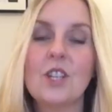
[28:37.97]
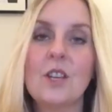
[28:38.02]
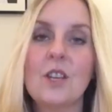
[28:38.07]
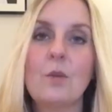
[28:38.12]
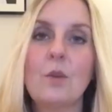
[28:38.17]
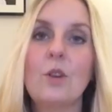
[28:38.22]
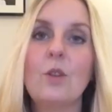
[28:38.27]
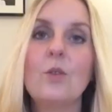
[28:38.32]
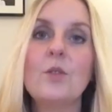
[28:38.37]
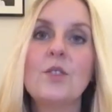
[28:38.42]
there
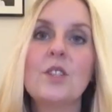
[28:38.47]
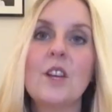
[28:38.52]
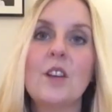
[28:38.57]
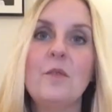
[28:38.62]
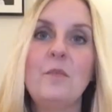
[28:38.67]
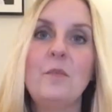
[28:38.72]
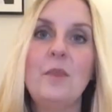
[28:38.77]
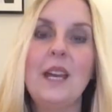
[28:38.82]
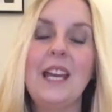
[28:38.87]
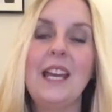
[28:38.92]
will
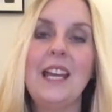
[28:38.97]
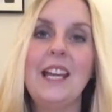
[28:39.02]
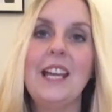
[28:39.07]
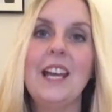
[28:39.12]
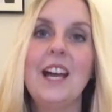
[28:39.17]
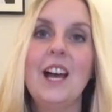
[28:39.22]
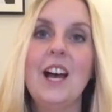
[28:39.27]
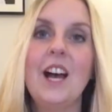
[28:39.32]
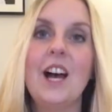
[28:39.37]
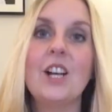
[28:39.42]
also
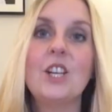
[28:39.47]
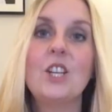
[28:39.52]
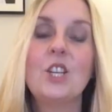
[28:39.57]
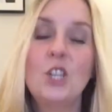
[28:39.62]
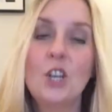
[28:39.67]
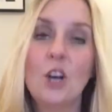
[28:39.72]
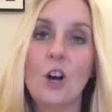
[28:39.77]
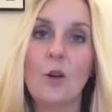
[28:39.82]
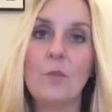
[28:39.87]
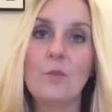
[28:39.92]
be a
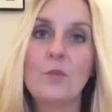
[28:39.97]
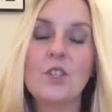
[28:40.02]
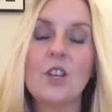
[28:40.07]
shop.